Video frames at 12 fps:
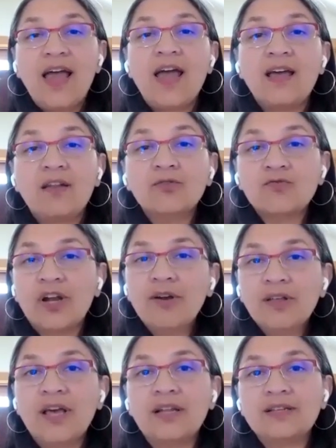And it was right
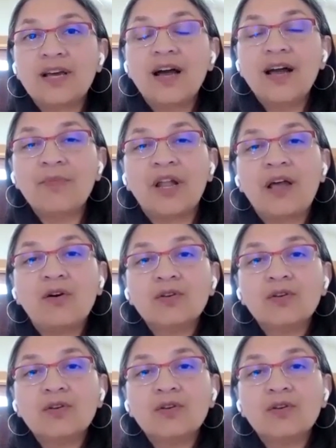around that time that I